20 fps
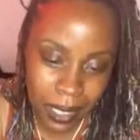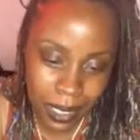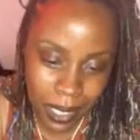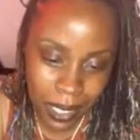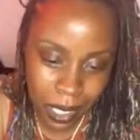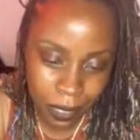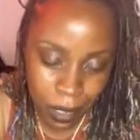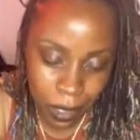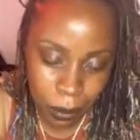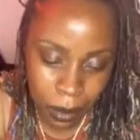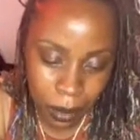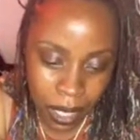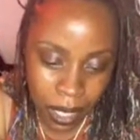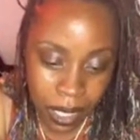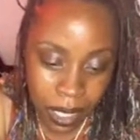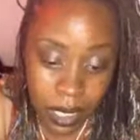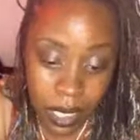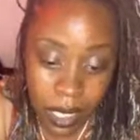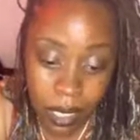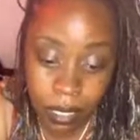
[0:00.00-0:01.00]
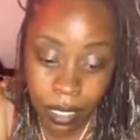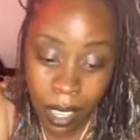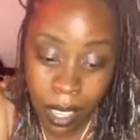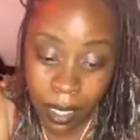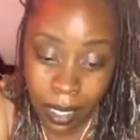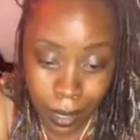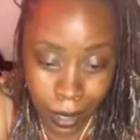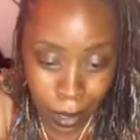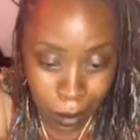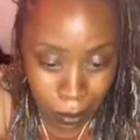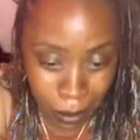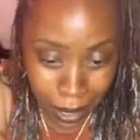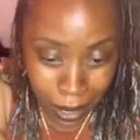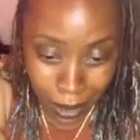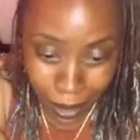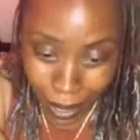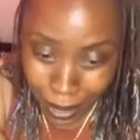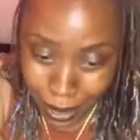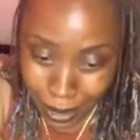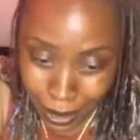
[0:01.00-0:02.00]
everybody. So if y'all can get my
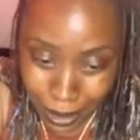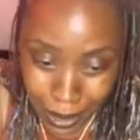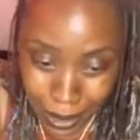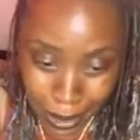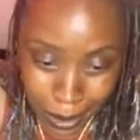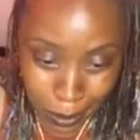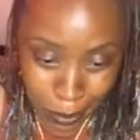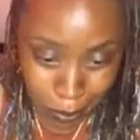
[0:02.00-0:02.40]
likes up,